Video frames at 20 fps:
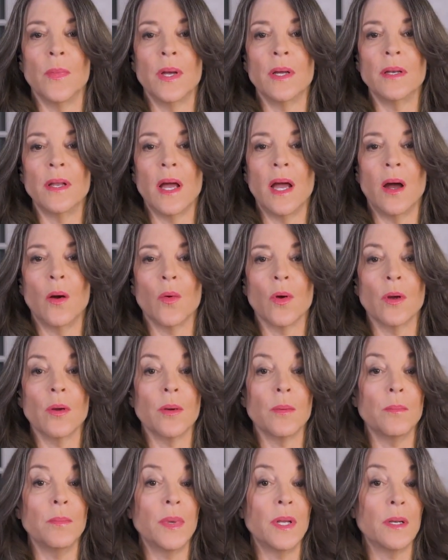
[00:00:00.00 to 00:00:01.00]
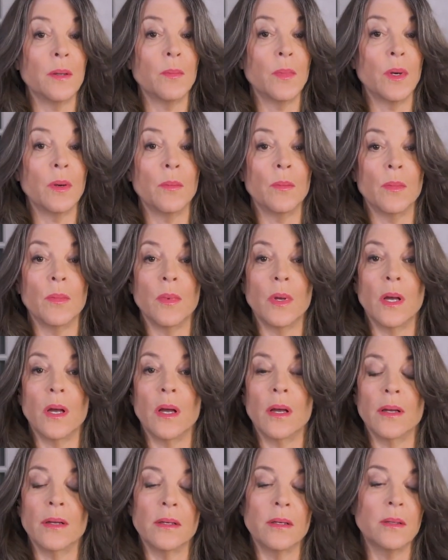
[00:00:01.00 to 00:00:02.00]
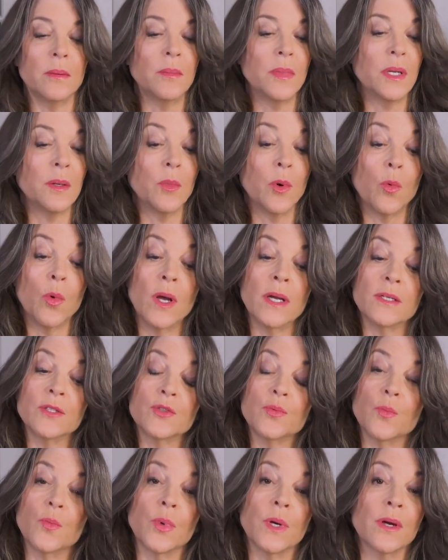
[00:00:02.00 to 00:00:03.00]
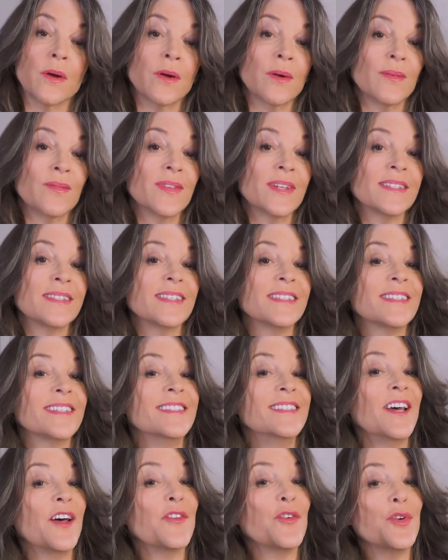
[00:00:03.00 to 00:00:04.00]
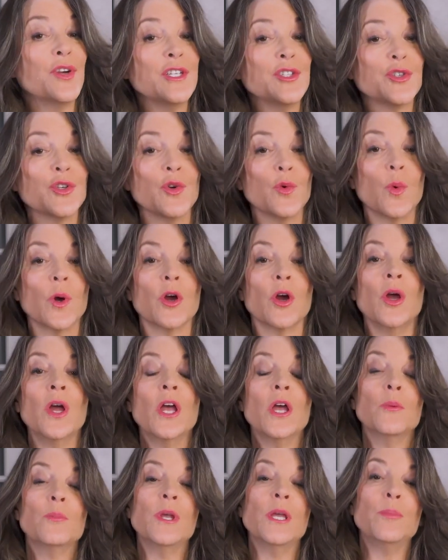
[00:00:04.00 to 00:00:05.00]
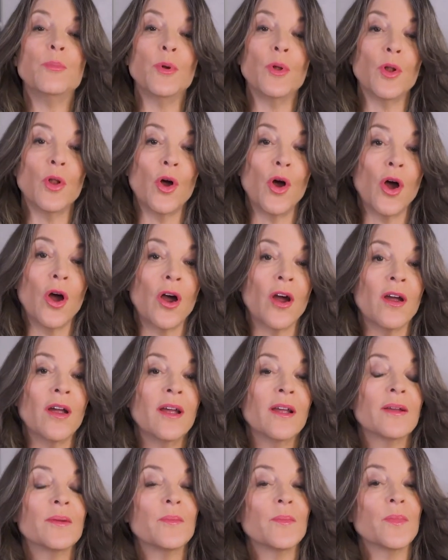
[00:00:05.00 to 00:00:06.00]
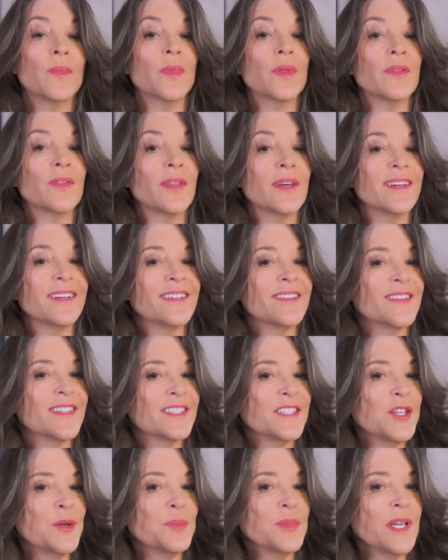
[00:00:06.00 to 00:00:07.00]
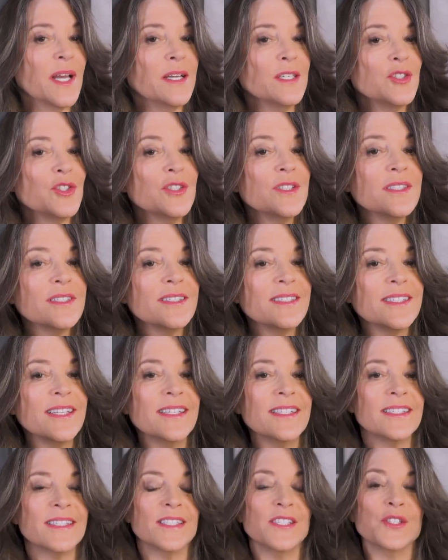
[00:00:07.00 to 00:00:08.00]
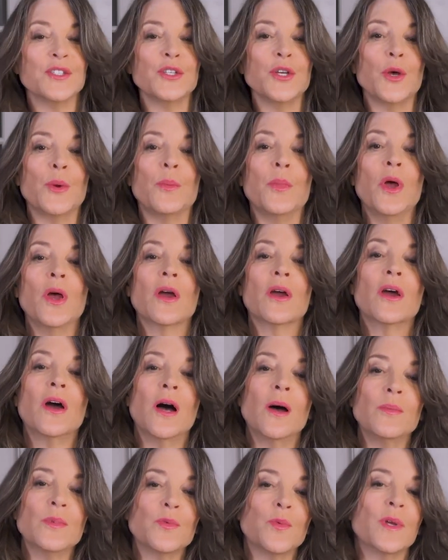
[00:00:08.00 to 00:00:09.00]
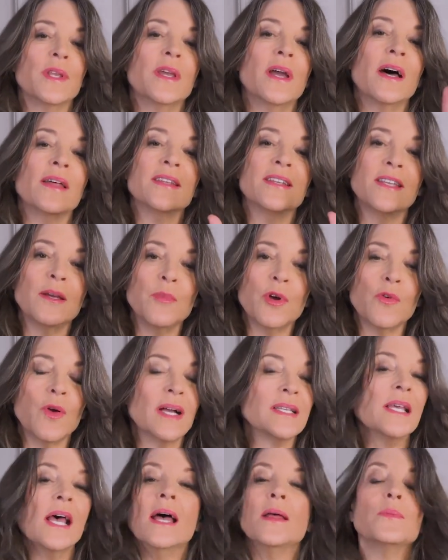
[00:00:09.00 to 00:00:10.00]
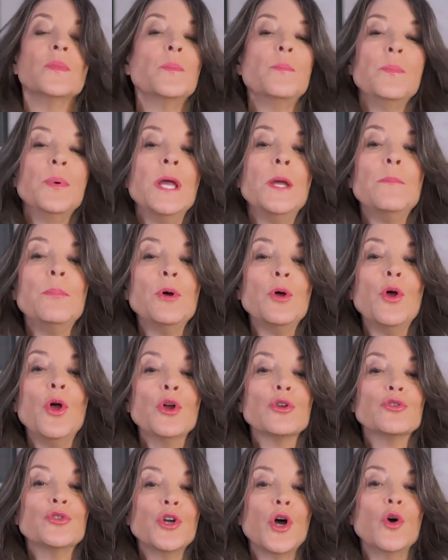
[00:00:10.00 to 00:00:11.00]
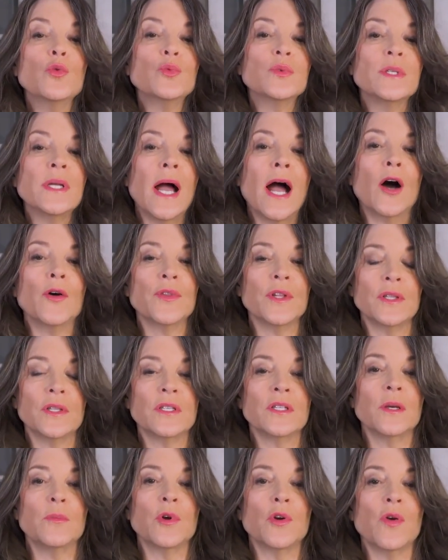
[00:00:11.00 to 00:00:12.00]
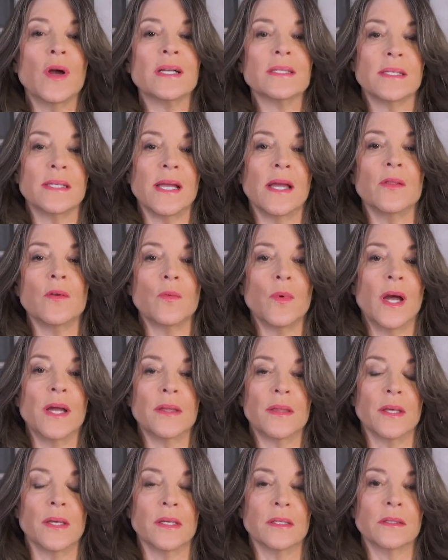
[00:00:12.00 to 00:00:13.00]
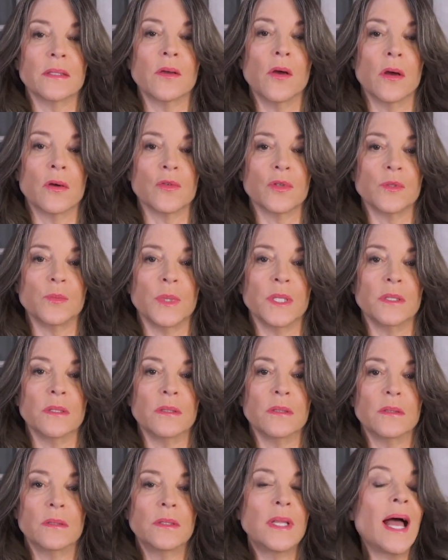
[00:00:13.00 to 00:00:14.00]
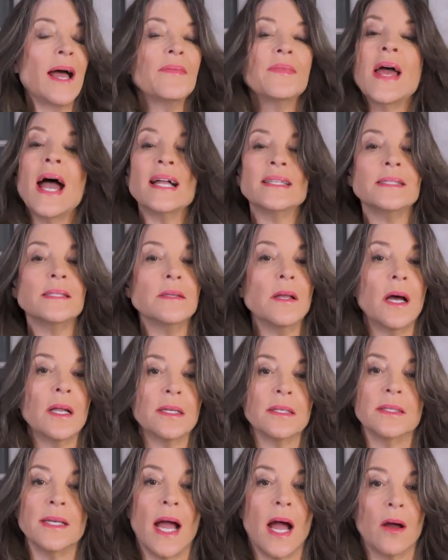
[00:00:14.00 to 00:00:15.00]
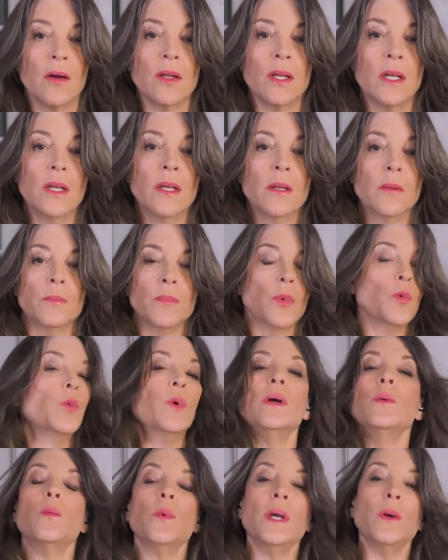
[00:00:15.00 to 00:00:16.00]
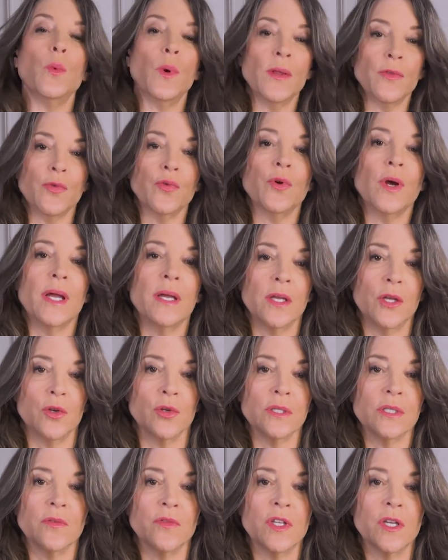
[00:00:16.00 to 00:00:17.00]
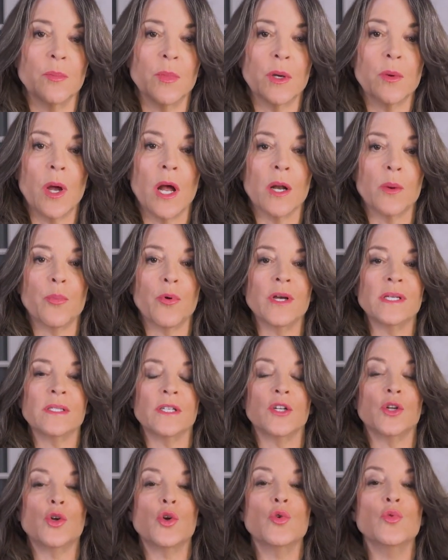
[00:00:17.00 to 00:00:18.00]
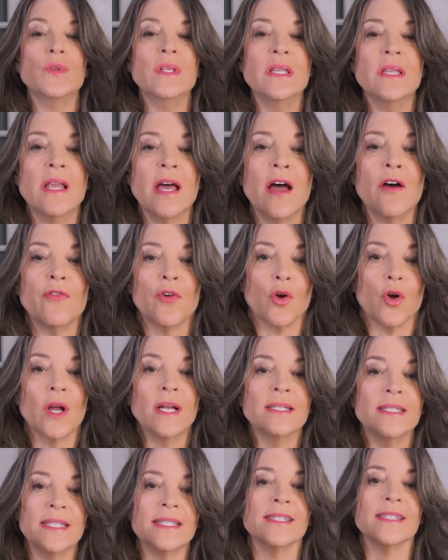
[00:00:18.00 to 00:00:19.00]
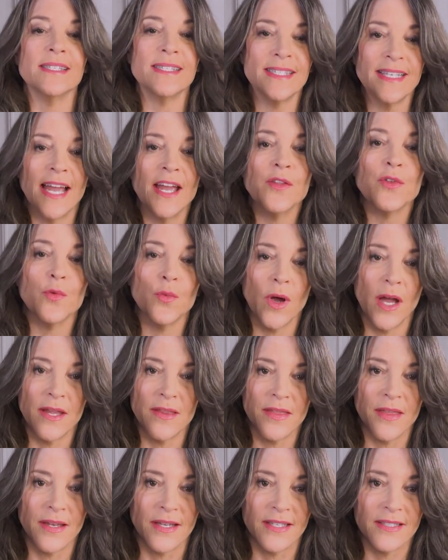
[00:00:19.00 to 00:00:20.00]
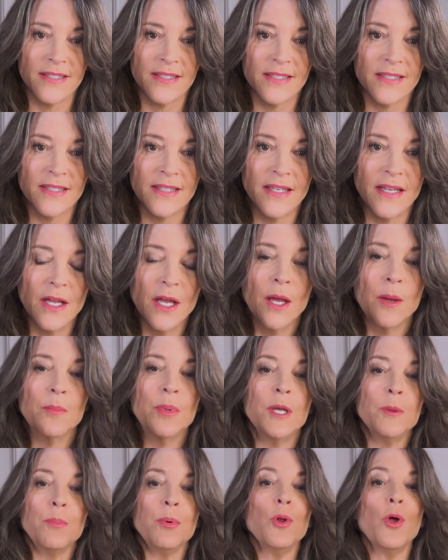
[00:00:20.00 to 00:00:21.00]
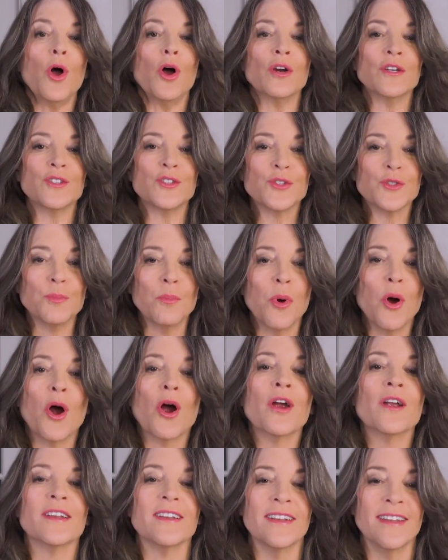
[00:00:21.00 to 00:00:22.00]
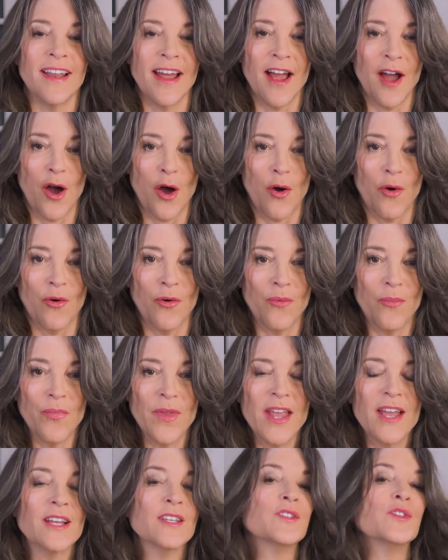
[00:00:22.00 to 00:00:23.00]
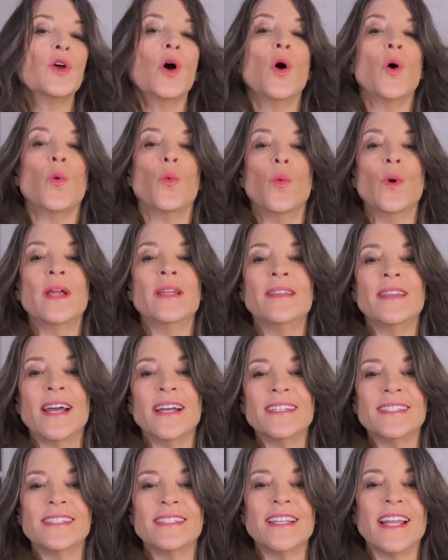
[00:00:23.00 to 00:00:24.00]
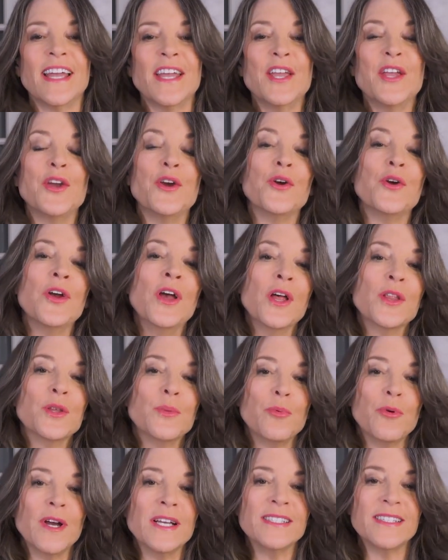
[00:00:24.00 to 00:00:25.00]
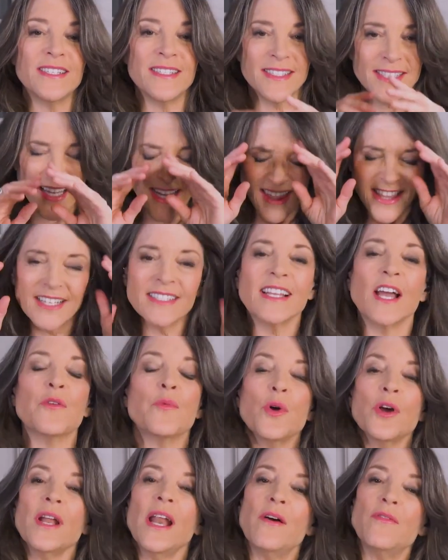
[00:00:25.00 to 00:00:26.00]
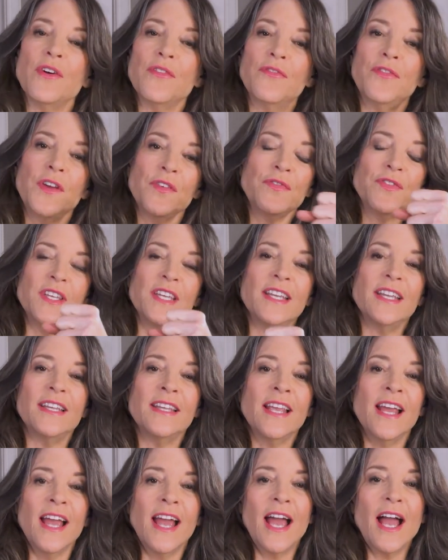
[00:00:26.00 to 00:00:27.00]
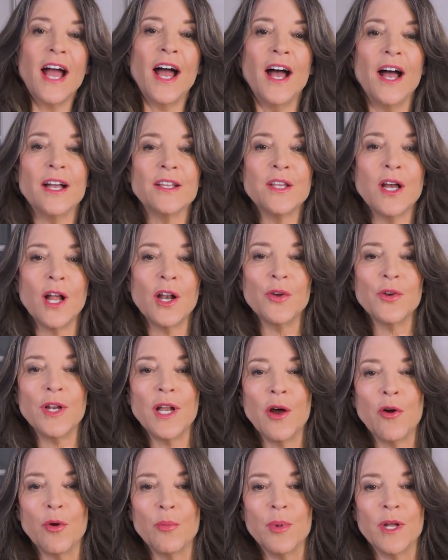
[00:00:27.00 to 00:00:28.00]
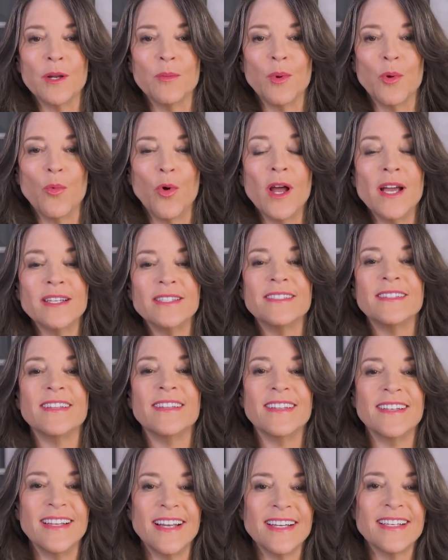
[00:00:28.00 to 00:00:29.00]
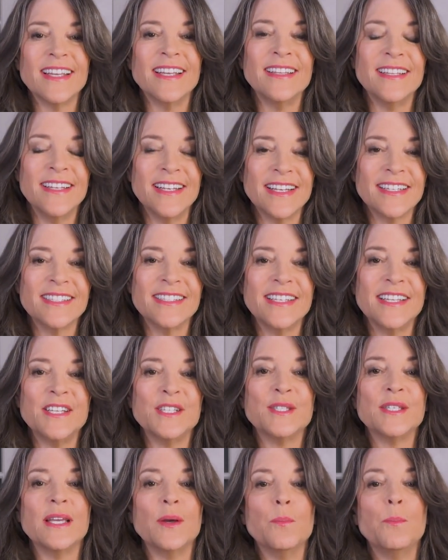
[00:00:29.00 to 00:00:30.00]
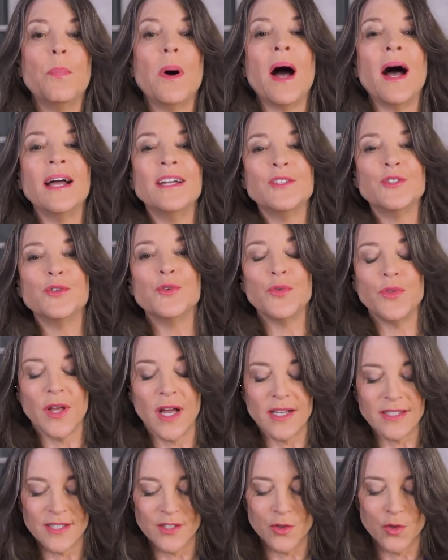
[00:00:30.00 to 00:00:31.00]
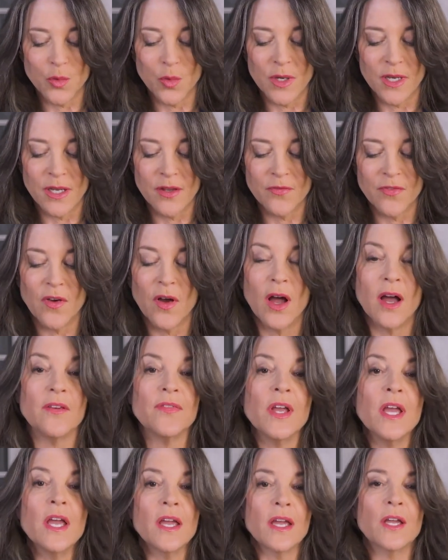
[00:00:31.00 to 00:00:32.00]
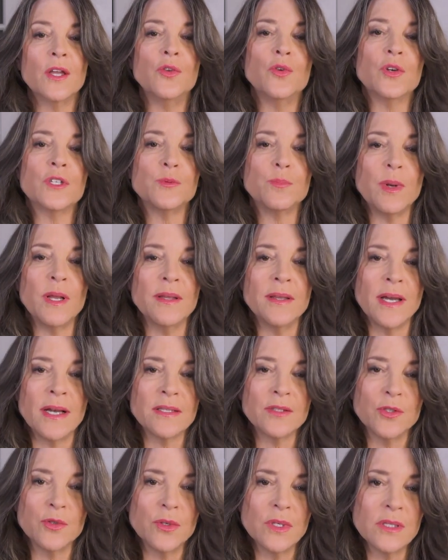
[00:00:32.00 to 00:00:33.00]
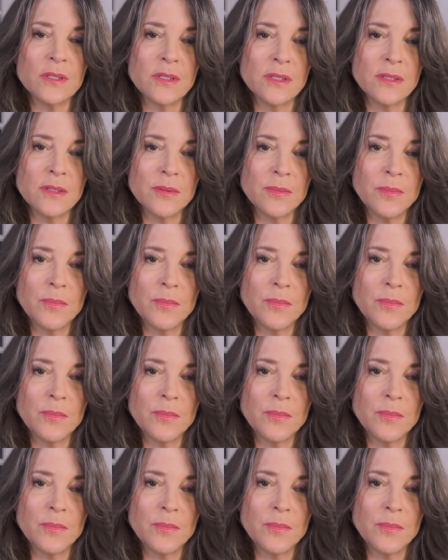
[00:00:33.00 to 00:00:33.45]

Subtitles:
an hour minimum wage, where this is another issue where people are, the temptation to cynicism comes when, the people don't doubt that the Democrats say the right things, Congressman. That's not a doubt. We went through 8 years of a Democratic president who never didn't say the right things. People are smart now. So when they hear the president say things like, we're going to have a $15 an hour minimum wage in the next sentence by 2025. Can you explain that to us?